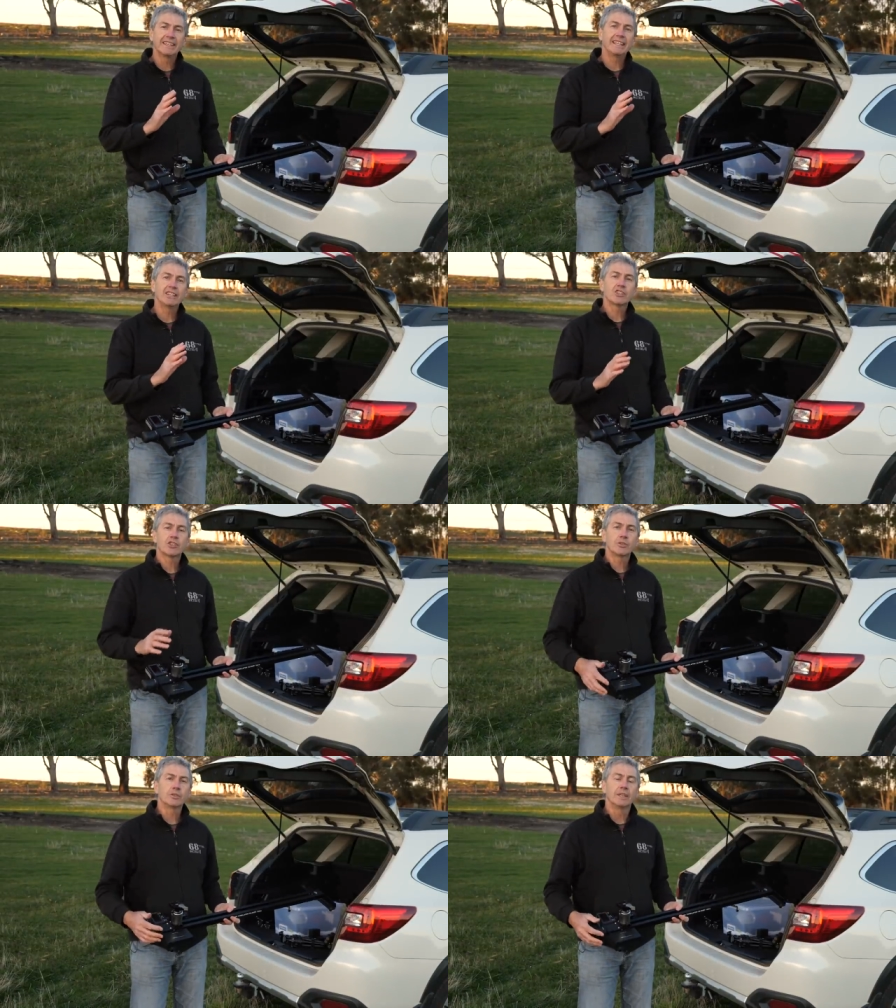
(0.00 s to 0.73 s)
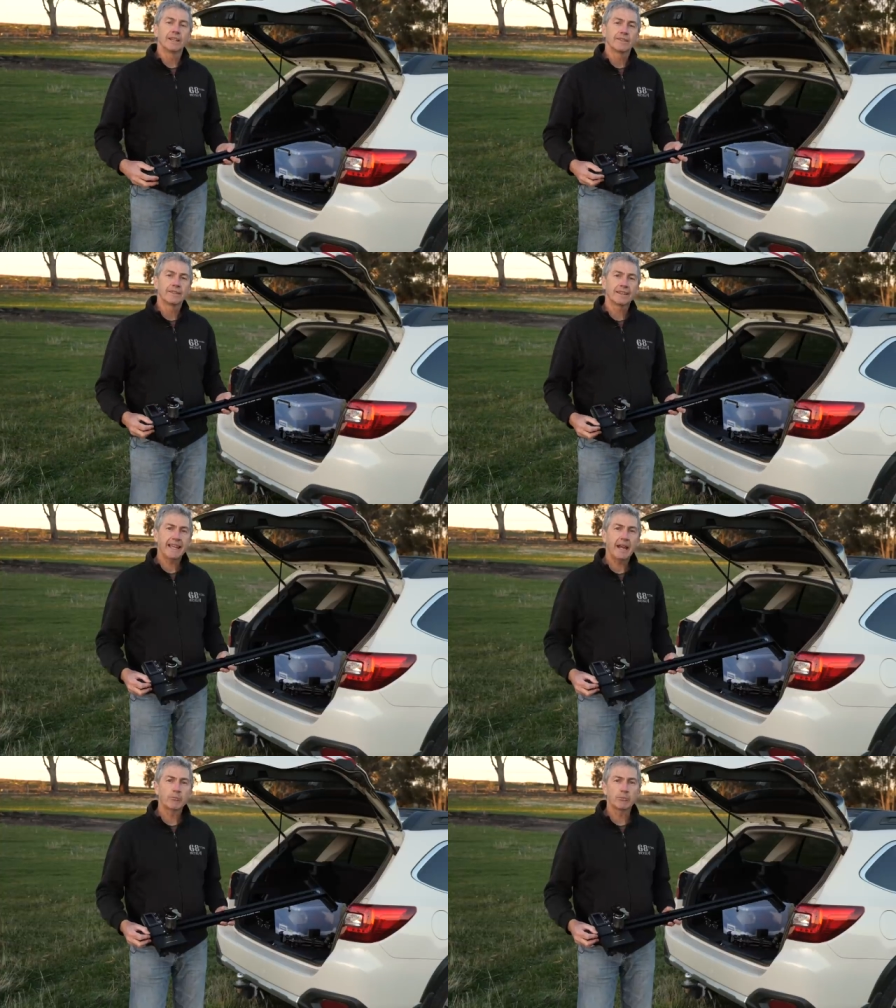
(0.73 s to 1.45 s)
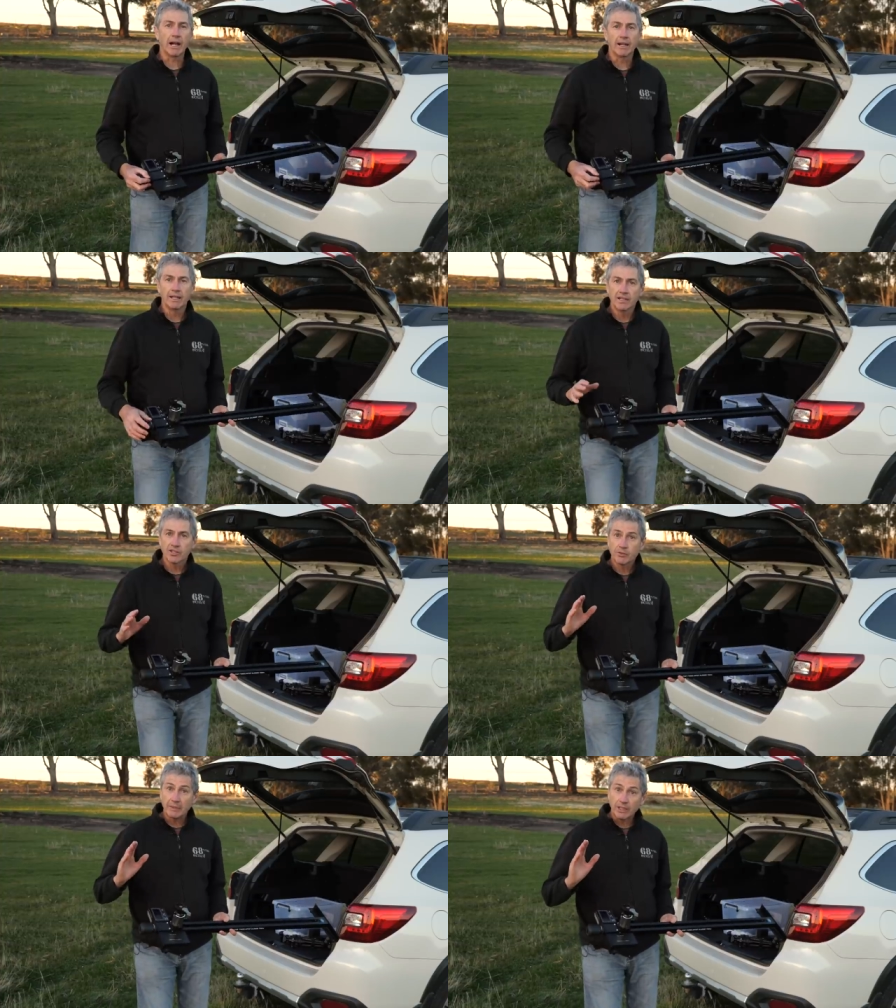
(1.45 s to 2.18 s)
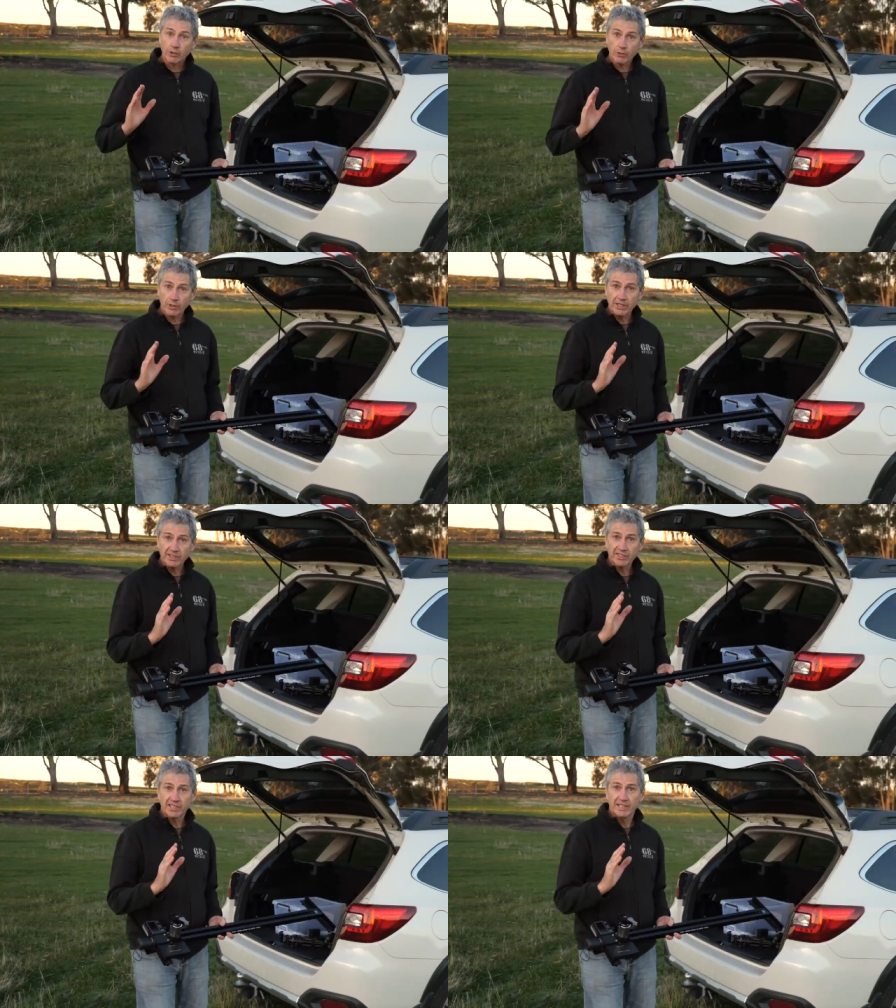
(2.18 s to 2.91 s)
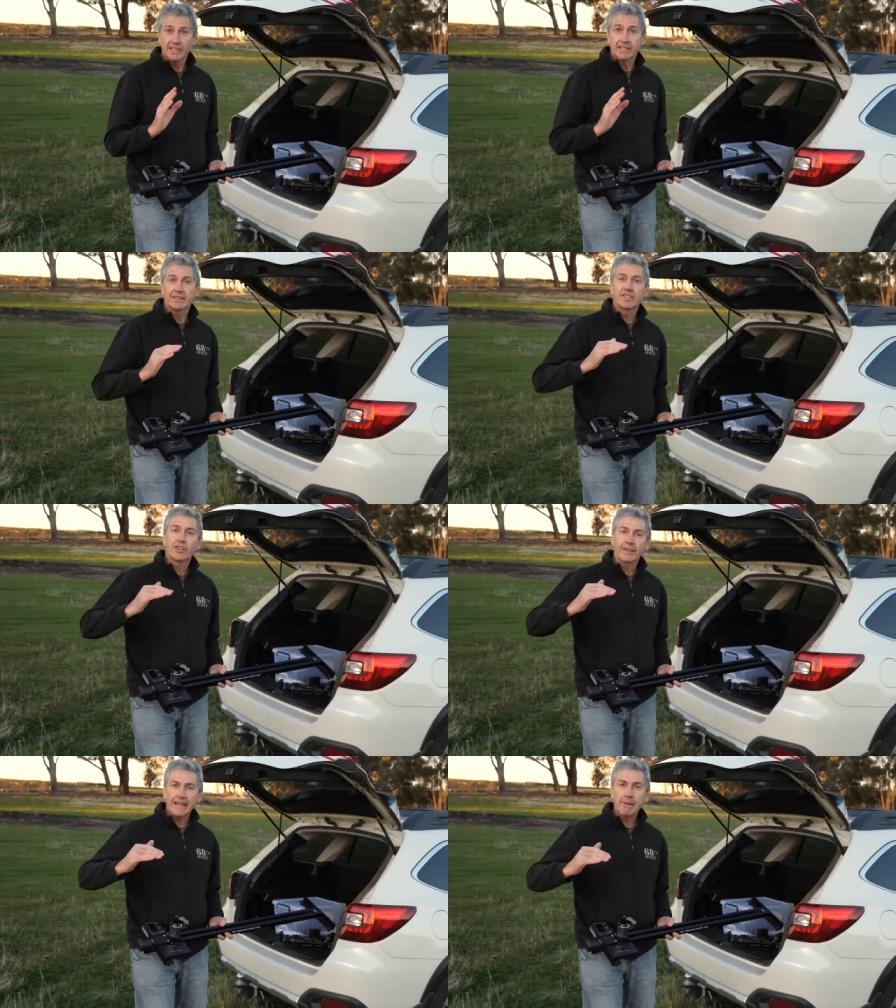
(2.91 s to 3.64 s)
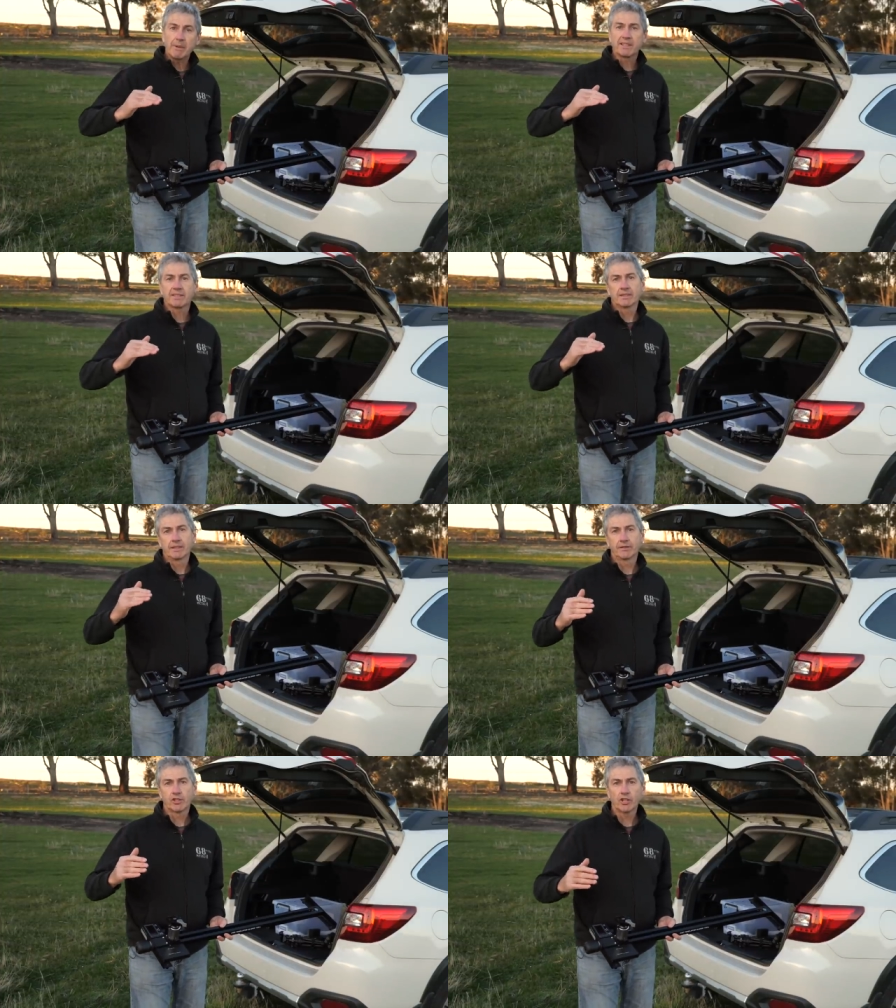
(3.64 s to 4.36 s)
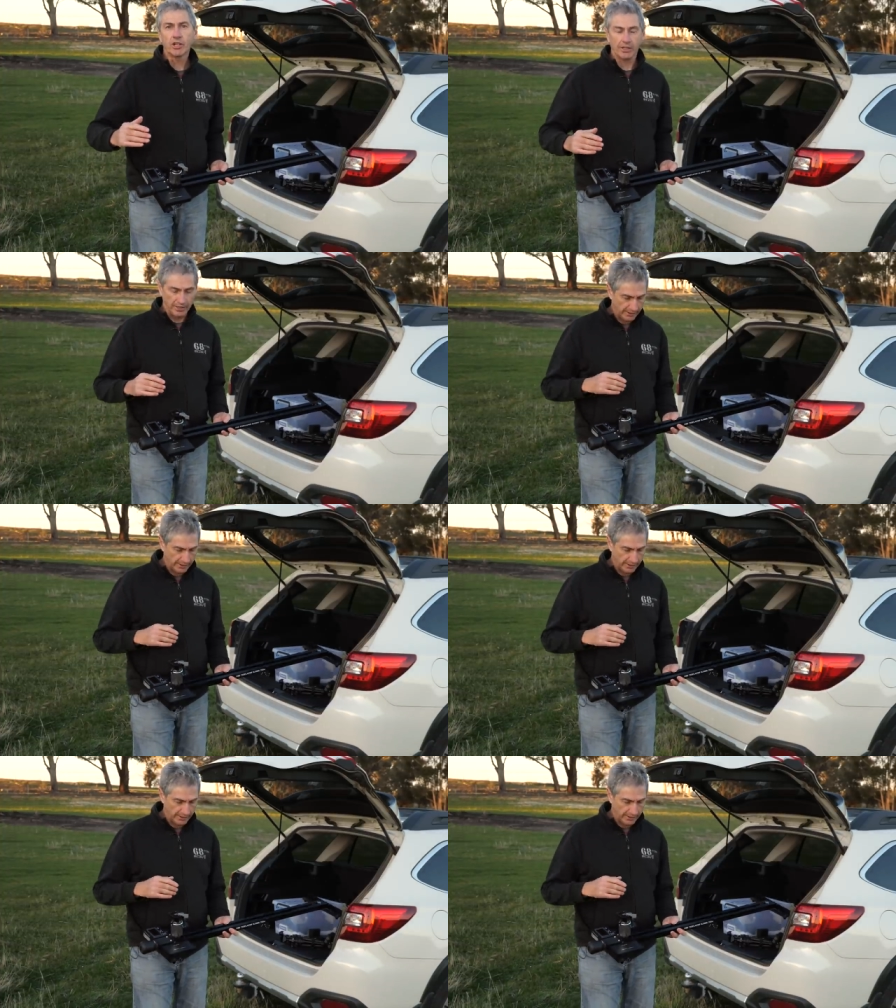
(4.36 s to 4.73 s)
into the camera to increase the dynamics of the shot.